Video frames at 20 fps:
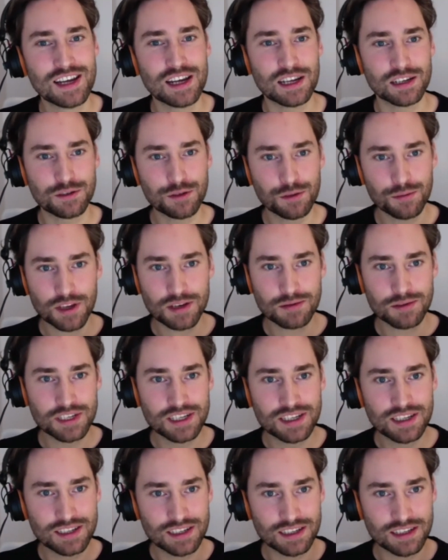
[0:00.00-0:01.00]
And sometimes
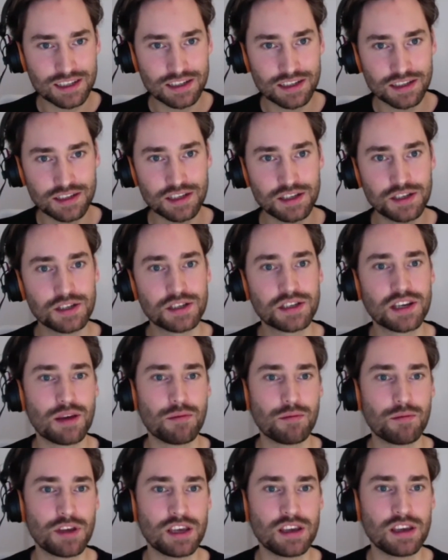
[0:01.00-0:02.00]
these decisions
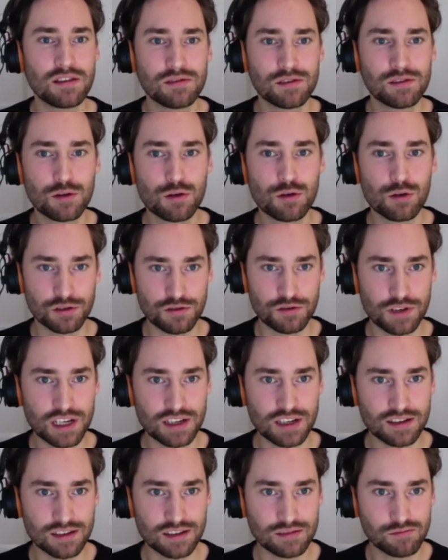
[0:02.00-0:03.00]
can be
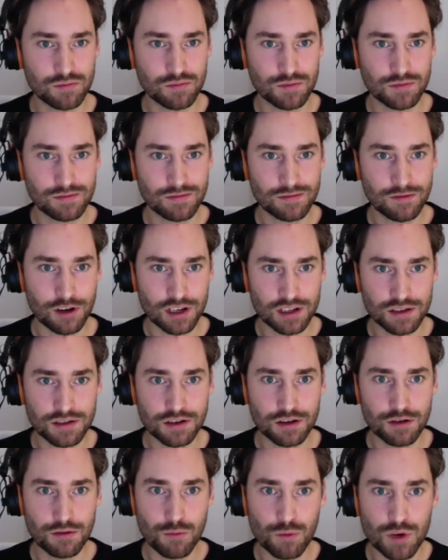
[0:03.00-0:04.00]
contradicting, right?
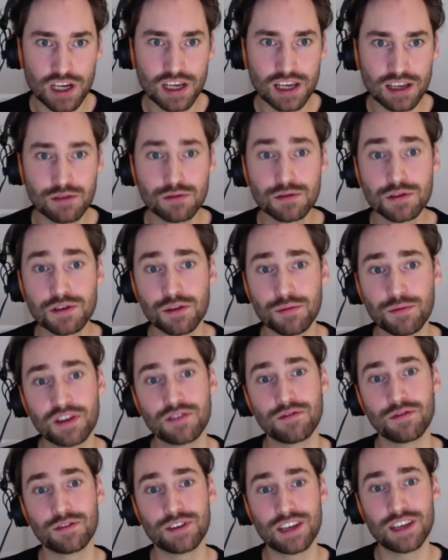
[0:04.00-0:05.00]
So we can do
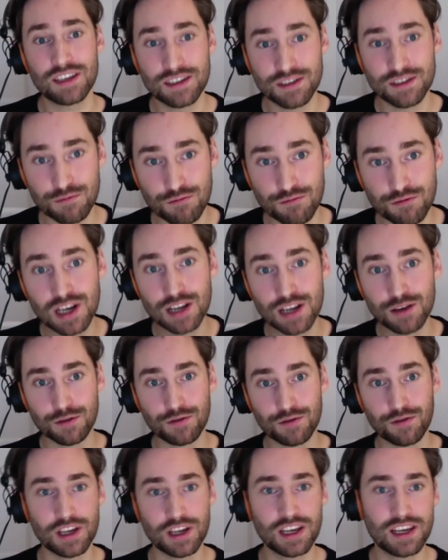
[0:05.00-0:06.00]
something that is really
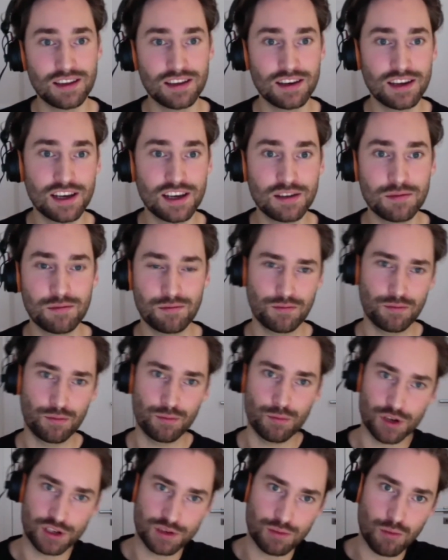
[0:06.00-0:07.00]
good for the candidate,
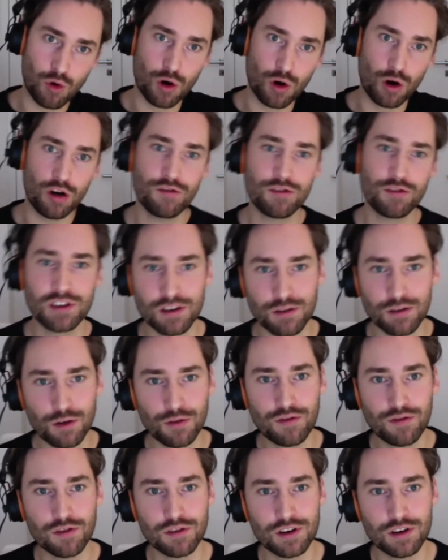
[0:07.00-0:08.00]
but more
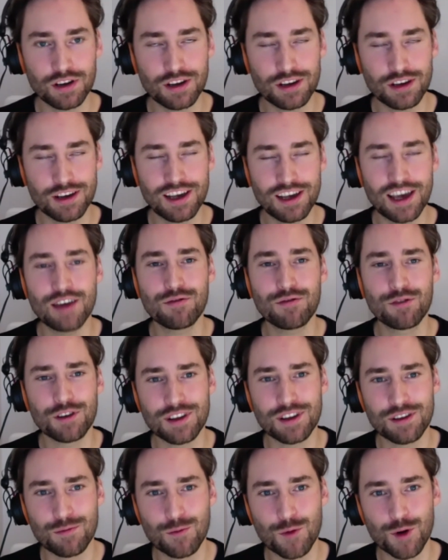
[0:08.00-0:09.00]

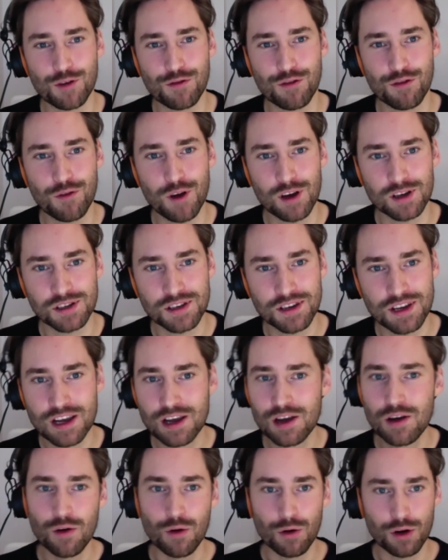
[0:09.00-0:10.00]
effort and work for us,
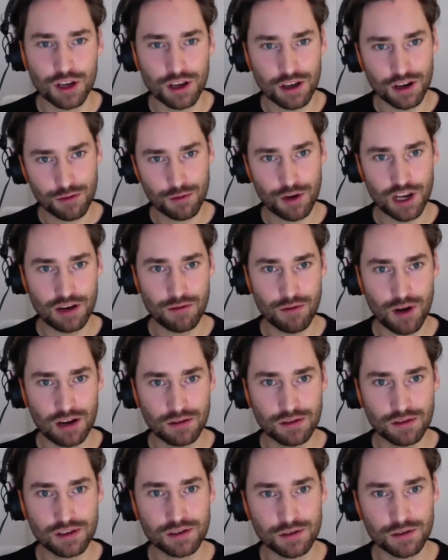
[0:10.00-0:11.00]
or the other way
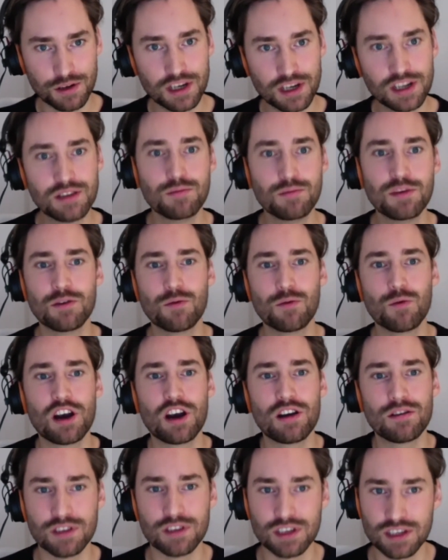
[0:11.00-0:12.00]
around. So you need to be
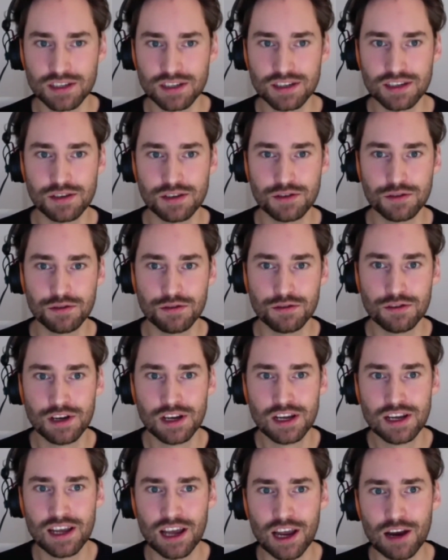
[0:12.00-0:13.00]
aware of this, that you,
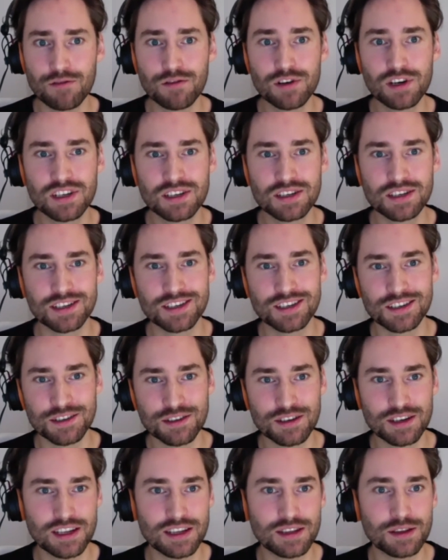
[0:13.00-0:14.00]
every
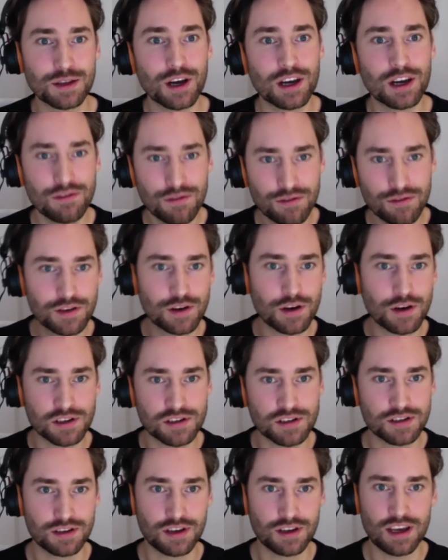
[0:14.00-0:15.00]
decision, that knife
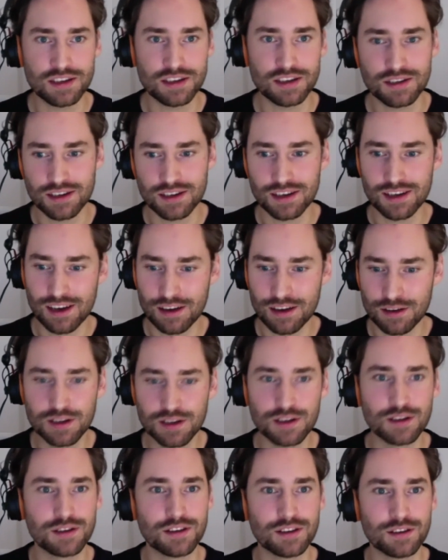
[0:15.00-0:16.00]
cuts on, has
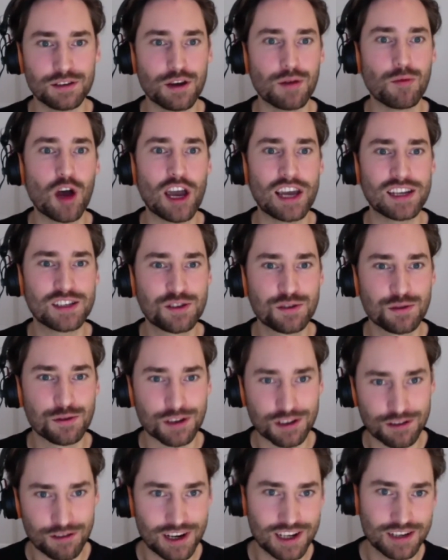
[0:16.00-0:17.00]
a double-edged
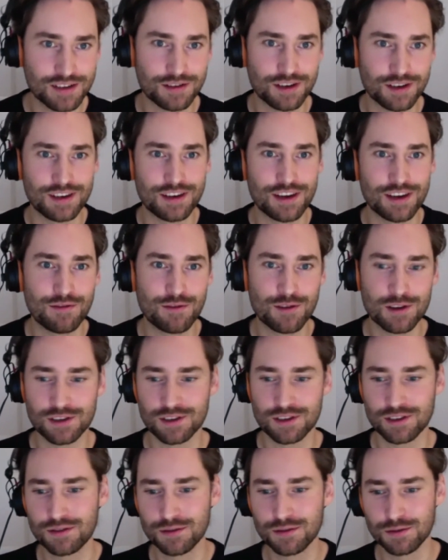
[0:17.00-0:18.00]
sword, right? So the knife cuts
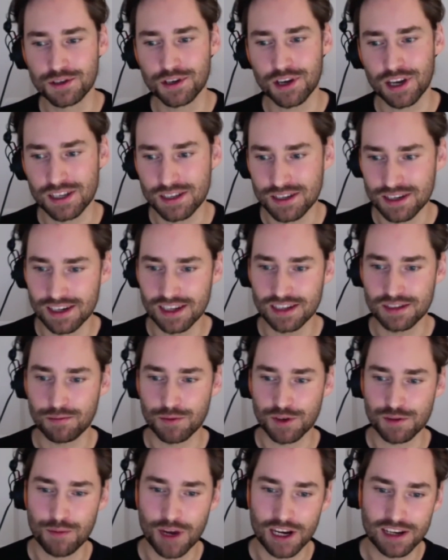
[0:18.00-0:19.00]
on two sides in that
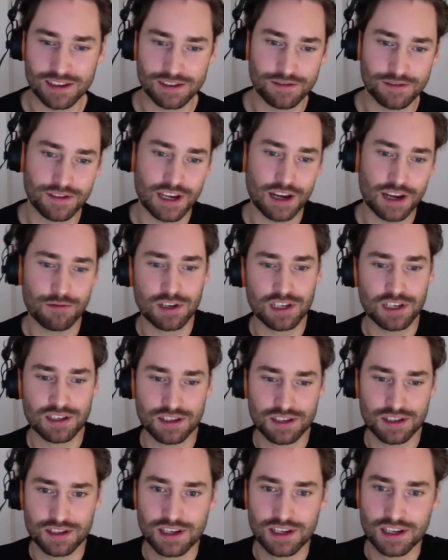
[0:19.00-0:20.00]
perspective, in every
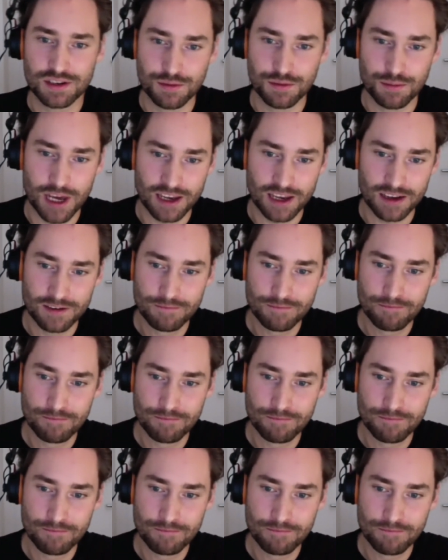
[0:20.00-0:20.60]
decision that you make.